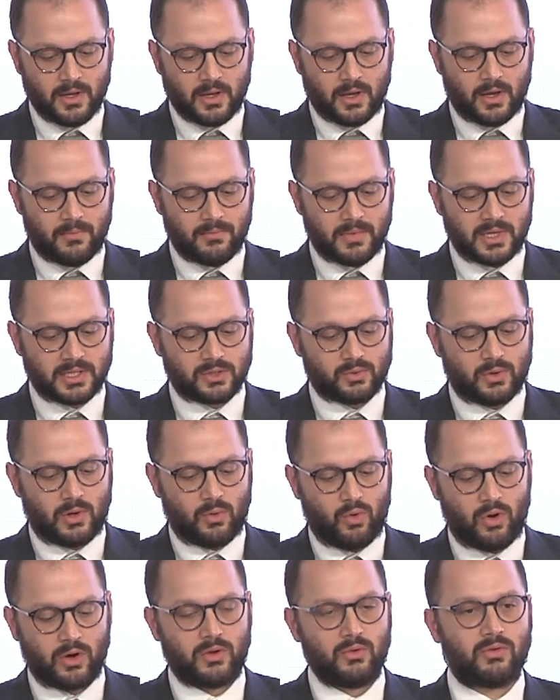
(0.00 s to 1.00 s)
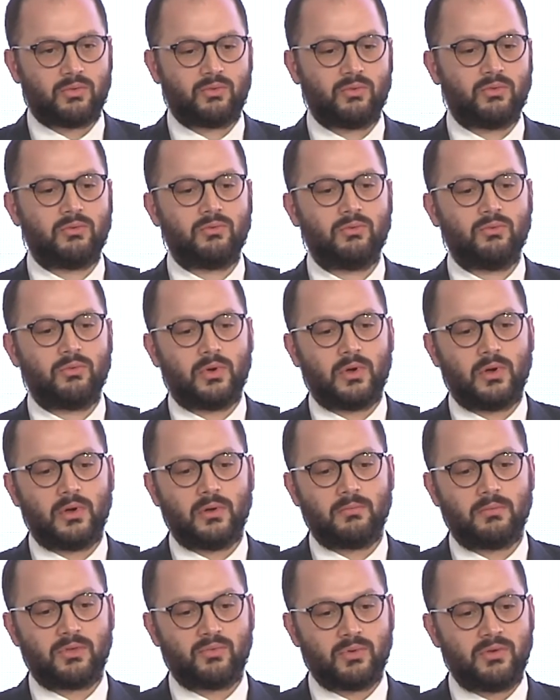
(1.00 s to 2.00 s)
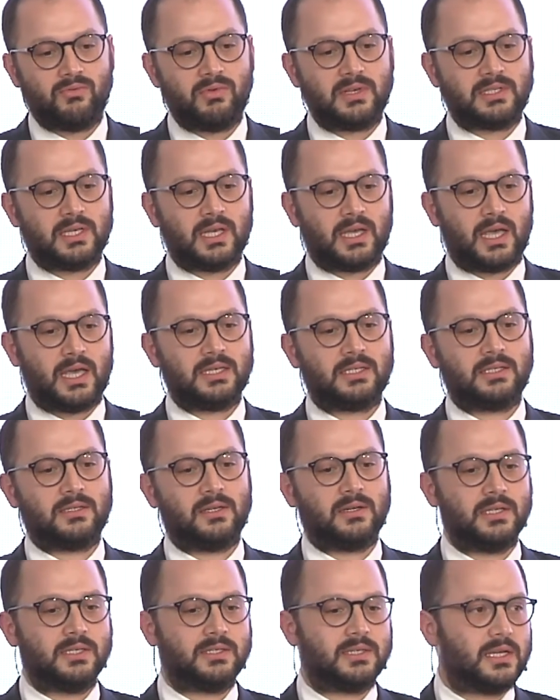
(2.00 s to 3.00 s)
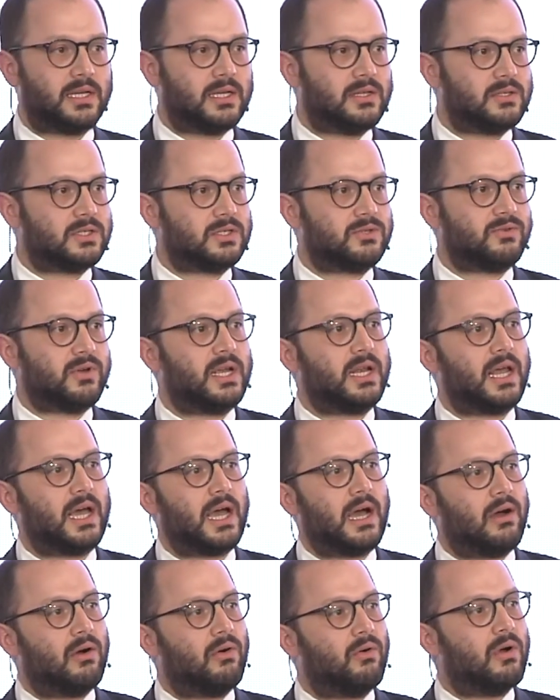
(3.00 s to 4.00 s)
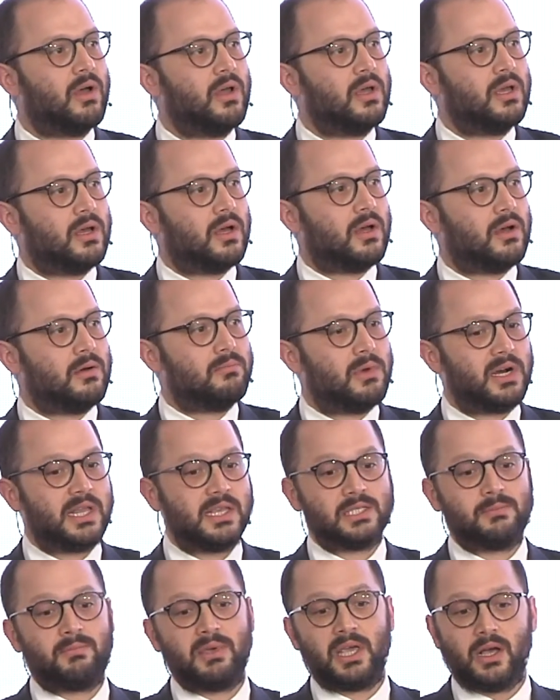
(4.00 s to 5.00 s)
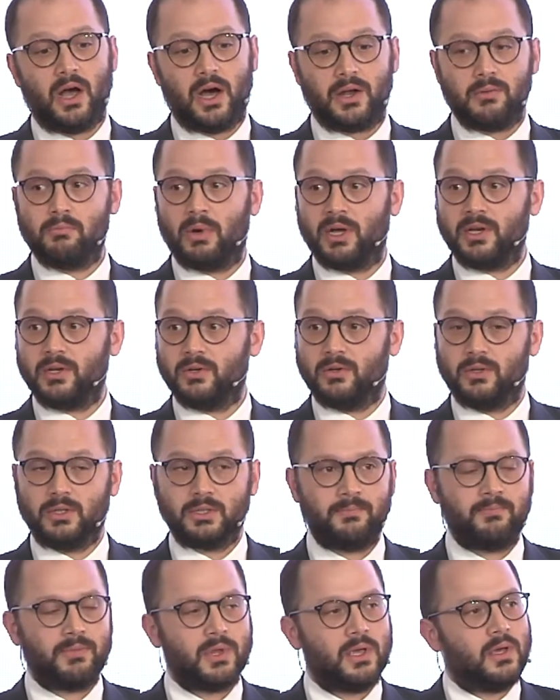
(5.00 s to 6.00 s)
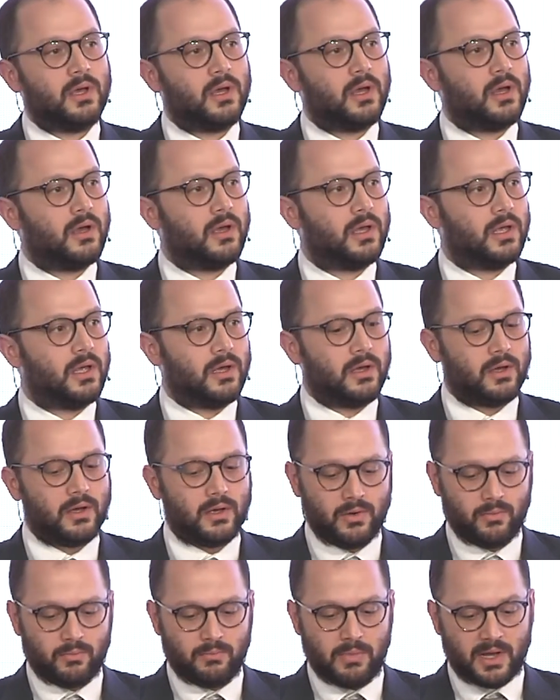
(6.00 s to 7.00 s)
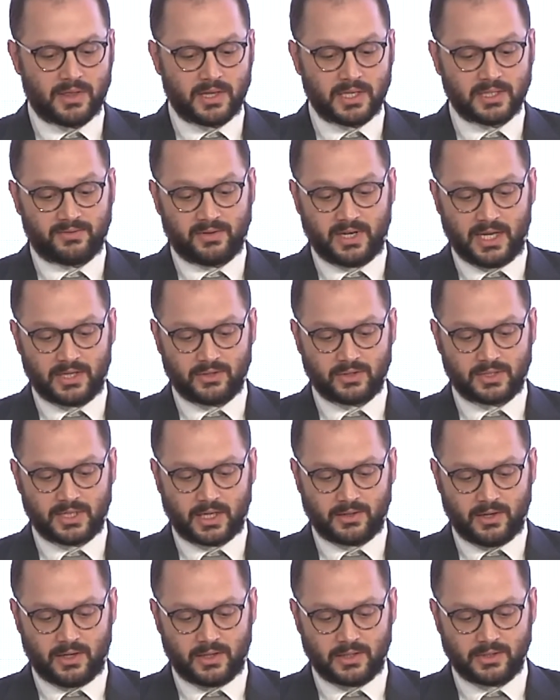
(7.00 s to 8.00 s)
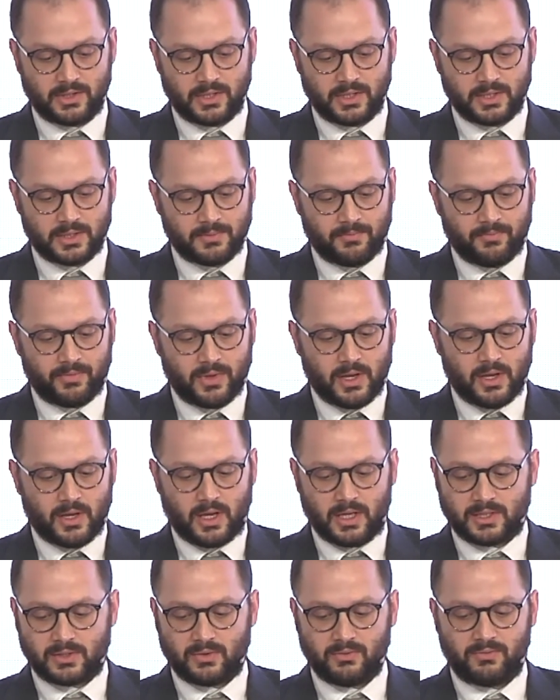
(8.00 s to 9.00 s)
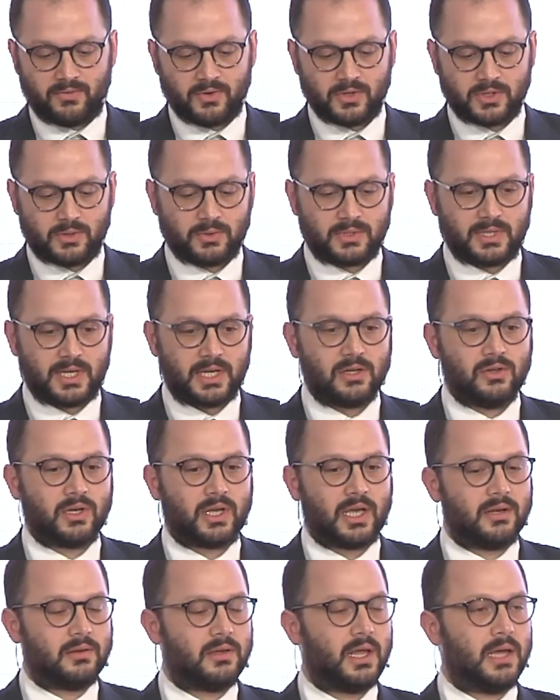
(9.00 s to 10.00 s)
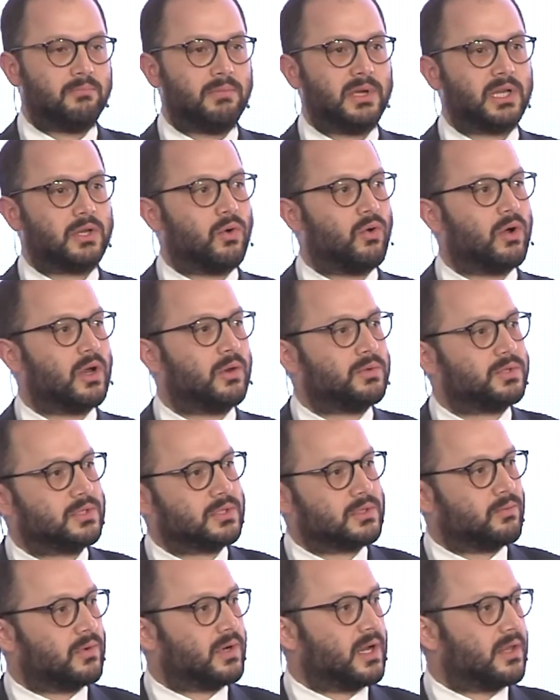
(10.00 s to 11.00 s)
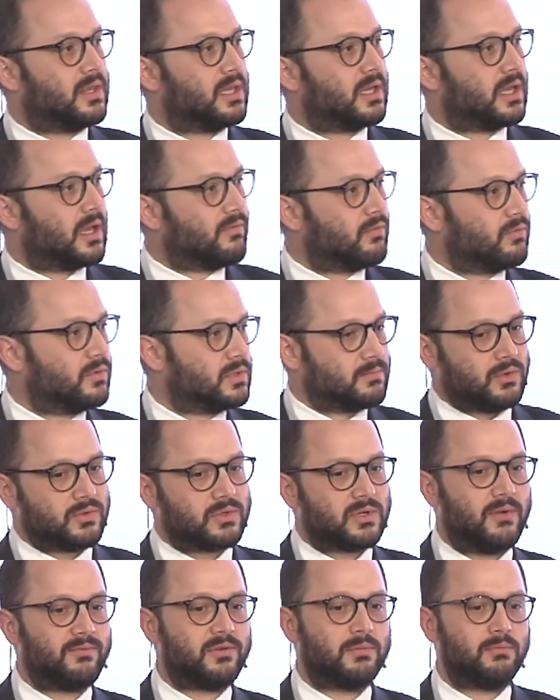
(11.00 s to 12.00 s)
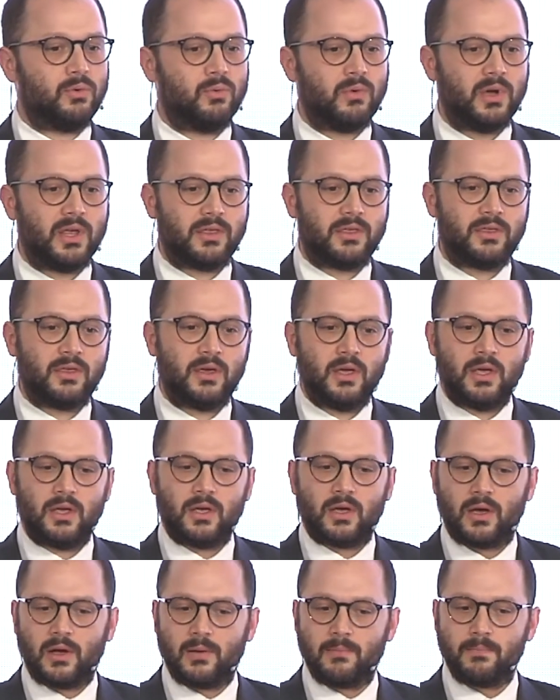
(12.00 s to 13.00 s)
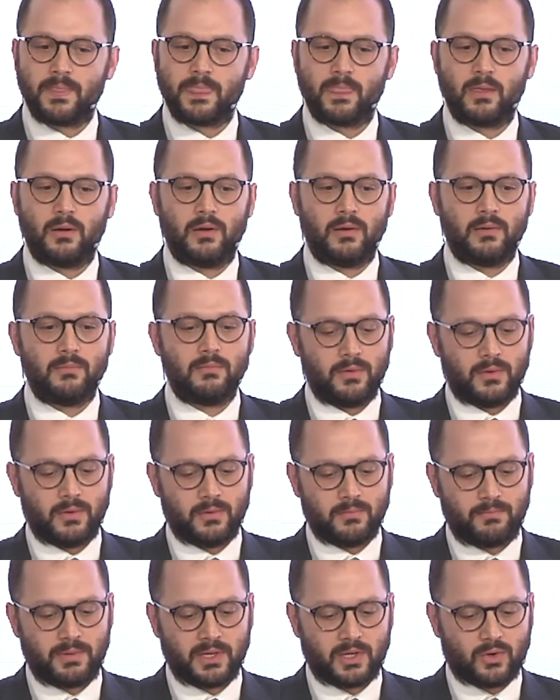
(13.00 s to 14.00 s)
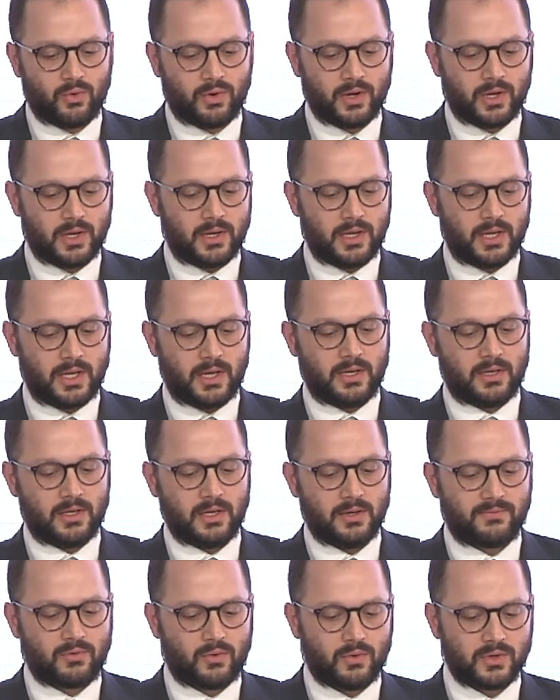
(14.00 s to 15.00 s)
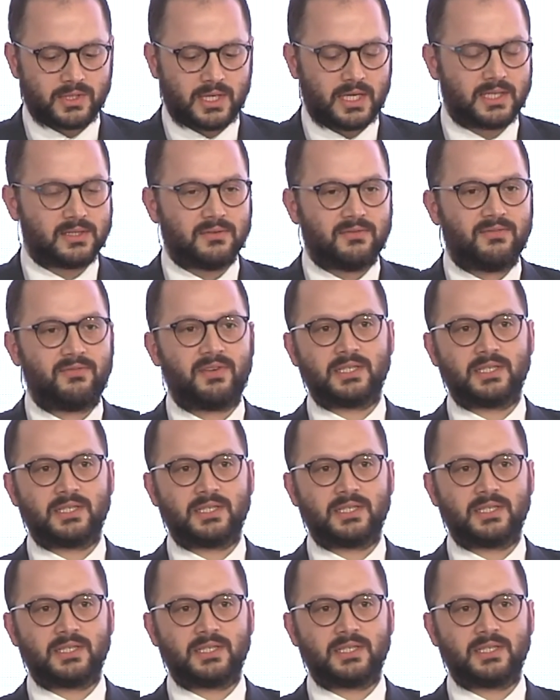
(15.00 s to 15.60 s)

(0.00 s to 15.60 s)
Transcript: And so I'll walk you through three recent case studies that illustrate how money is being unbundled by these financial technologies. And so first we'll take a look at Bitcoin, which is the one I think everyone's most comfortable with. Bitcoin, of course, has a fixed